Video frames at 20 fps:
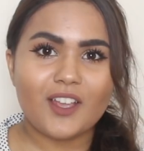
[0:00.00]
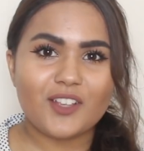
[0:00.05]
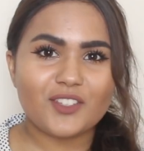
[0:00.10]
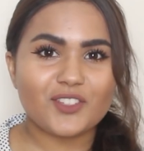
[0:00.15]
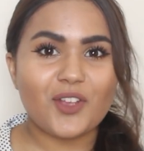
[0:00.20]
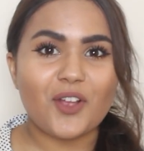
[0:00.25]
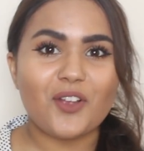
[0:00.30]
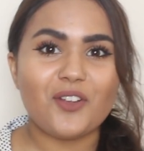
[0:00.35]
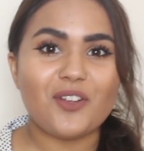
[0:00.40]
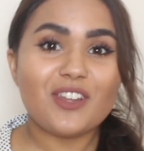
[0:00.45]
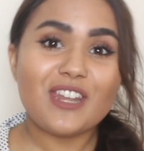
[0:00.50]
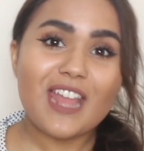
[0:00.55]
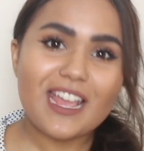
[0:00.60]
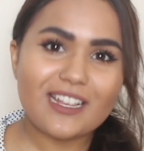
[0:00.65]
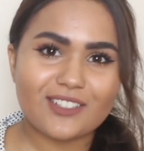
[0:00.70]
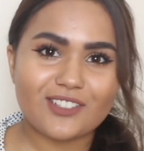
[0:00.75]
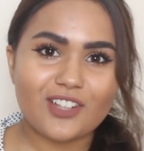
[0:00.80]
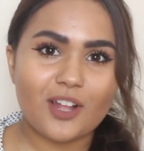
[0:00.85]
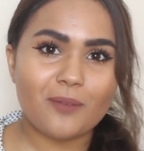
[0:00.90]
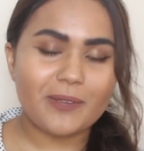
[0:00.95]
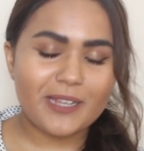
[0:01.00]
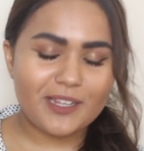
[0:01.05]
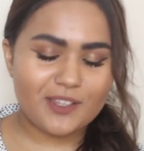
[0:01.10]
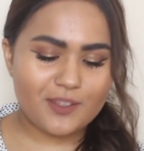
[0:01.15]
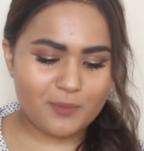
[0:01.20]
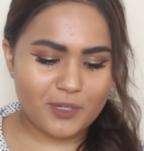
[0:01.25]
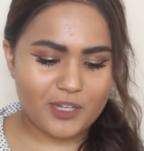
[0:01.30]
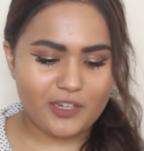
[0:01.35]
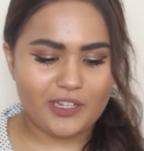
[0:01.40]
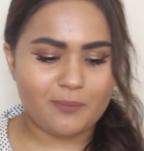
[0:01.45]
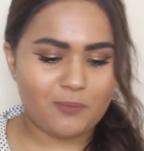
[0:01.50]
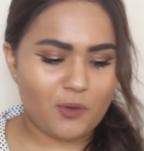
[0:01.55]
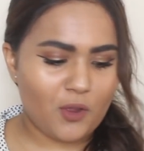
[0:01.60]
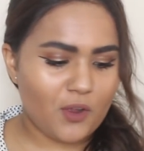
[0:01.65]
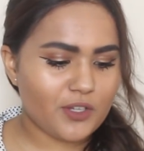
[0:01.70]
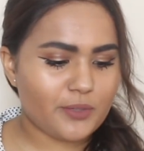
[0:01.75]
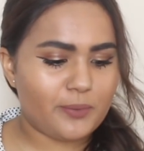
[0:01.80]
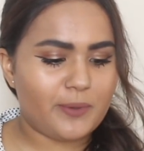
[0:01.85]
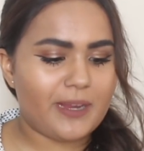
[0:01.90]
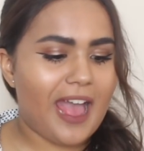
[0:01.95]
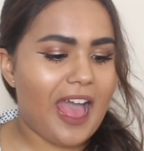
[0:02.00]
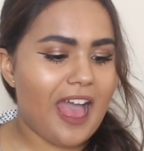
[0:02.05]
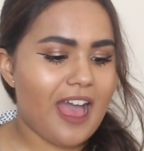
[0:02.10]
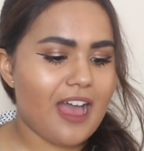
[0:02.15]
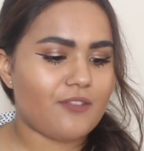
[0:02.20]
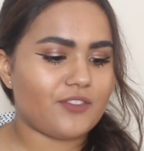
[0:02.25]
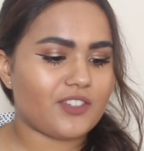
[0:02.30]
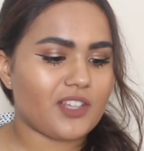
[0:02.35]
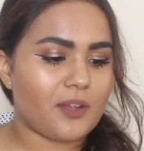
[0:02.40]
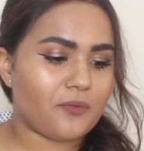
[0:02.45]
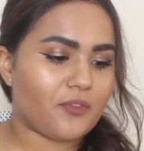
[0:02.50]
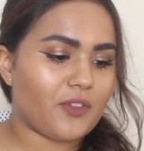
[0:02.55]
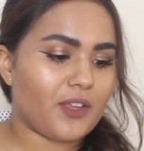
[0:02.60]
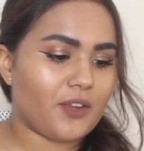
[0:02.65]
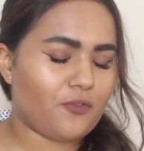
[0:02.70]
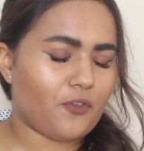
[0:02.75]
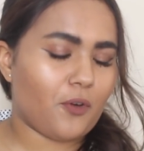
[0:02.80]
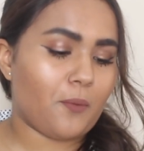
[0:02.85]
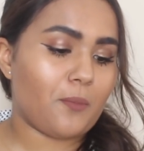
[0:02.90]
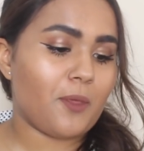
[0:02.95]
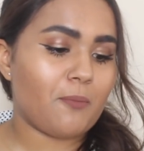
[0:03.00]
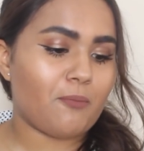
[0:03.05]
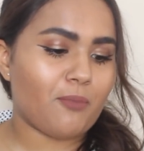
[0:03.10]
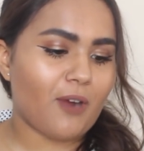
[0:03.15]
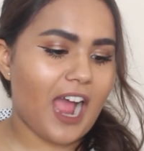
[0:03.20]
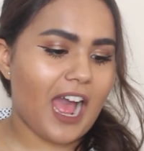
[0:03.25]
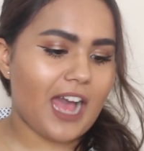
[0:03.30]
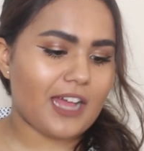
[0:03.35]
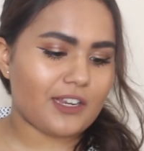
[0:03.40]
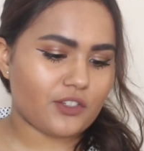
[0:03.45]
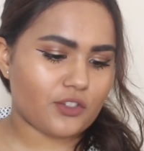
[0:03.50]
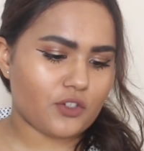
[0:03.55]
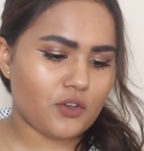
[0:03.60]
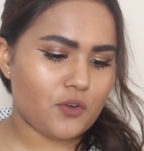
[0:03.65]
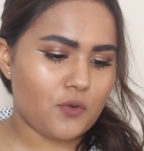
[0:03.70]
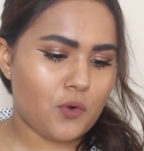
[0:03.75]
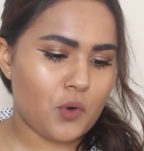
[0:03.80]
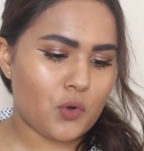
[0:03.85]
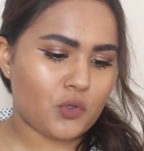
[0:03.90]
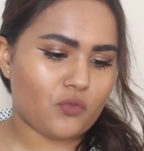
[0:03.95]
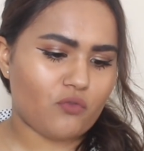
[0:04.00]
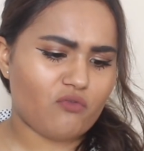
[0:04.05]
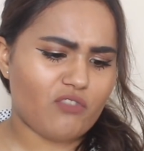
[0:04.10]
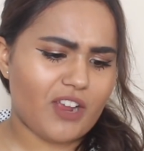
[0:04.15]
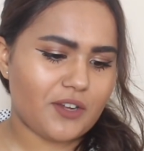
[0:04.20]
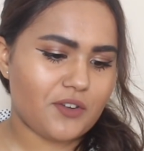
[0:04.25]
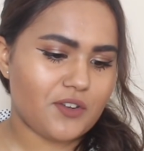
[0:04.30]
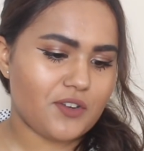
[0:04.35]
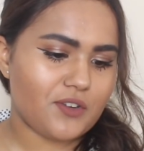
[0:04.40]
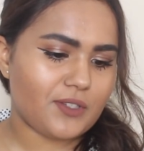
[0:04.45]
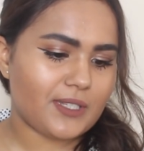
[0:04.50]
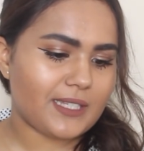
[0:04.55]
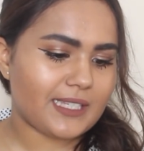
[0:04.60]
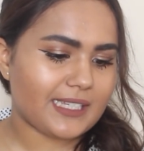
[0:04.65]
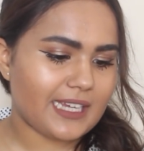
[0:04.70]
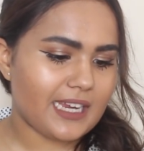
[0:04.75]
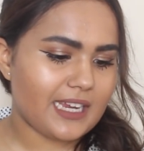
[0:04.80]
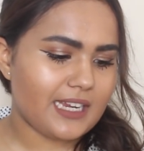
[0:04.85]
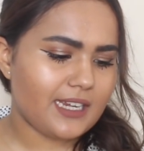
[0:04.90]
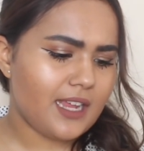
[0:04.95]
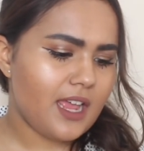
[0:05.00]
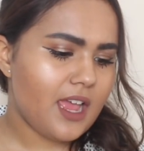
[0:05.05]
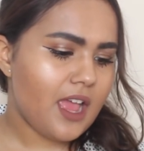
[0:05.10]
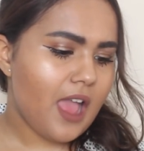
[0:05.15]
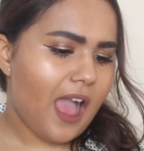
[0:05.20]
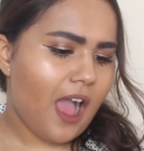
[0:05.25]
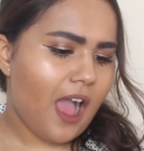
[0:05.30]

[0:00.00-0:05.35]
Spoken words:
So next up in the beauty box we have something from the brand called Renew Skin.